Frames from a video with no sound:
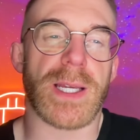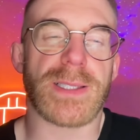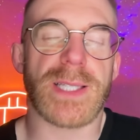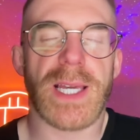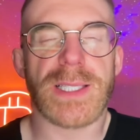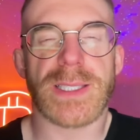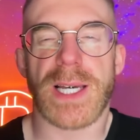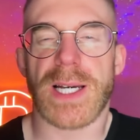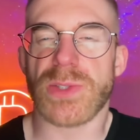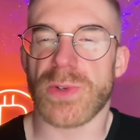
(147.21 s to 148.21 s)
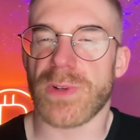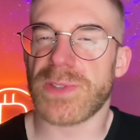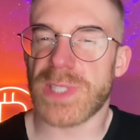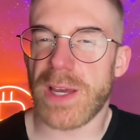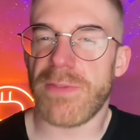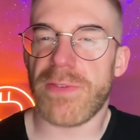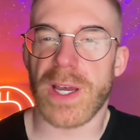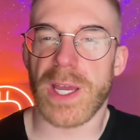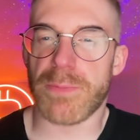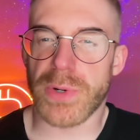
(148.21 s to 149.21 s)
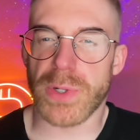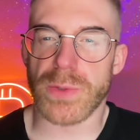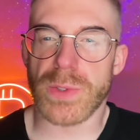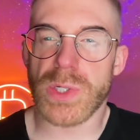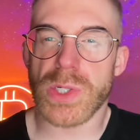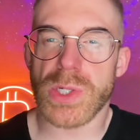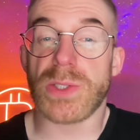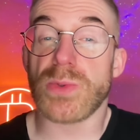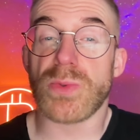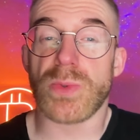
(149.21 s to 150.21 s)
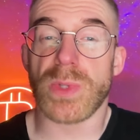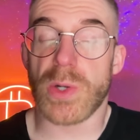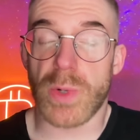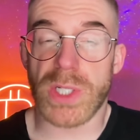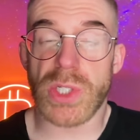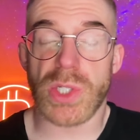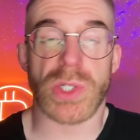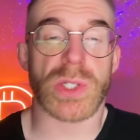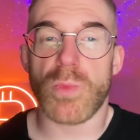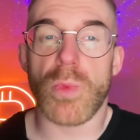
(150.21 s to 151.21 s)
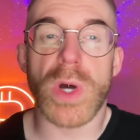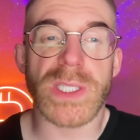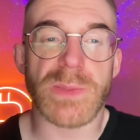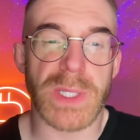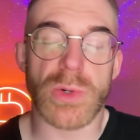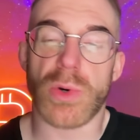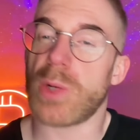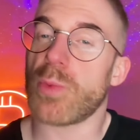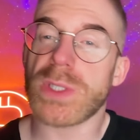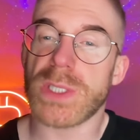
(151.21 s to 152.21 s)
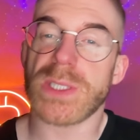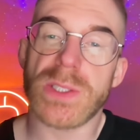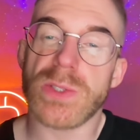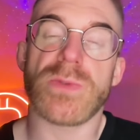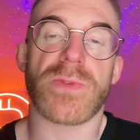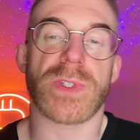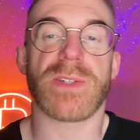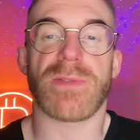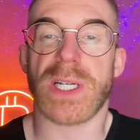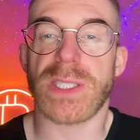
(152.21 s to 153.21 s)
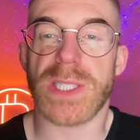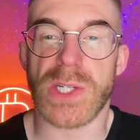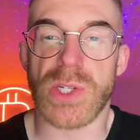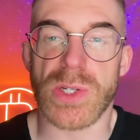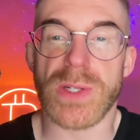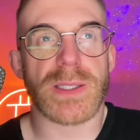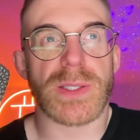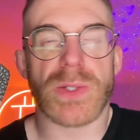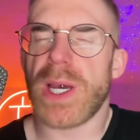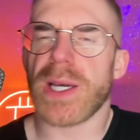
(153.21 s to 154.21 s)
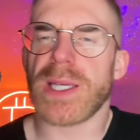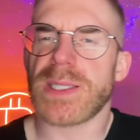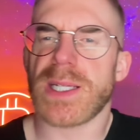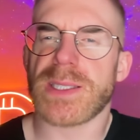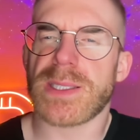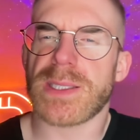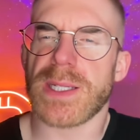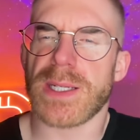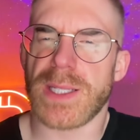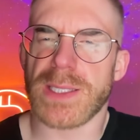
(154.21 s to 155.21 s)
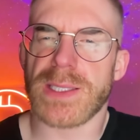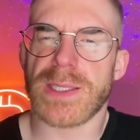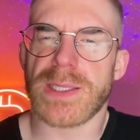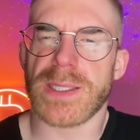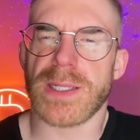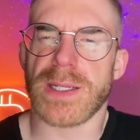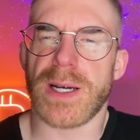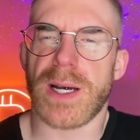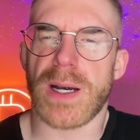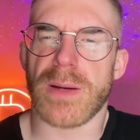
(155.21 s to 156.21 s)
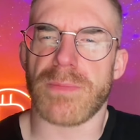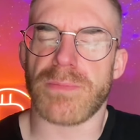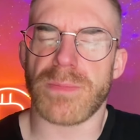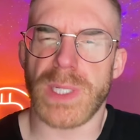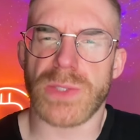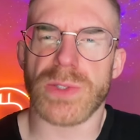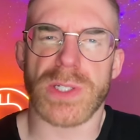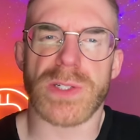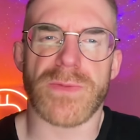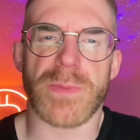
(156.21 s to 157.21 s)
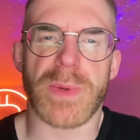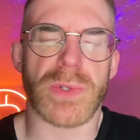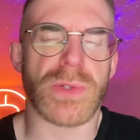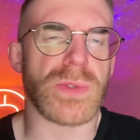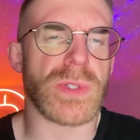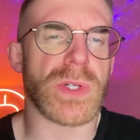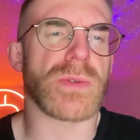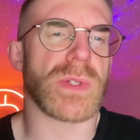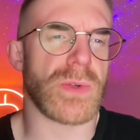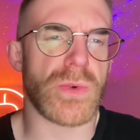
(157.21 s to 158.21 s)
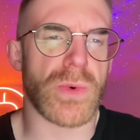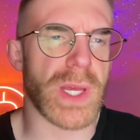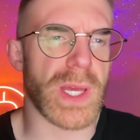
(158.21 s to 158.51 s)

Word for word: it takes a sort of sci-fi approach to the question, what is Bitcoin and what does it do for civilization? So yeah, I guess that's uh, that's uh, uh, introduction for people who don't know who I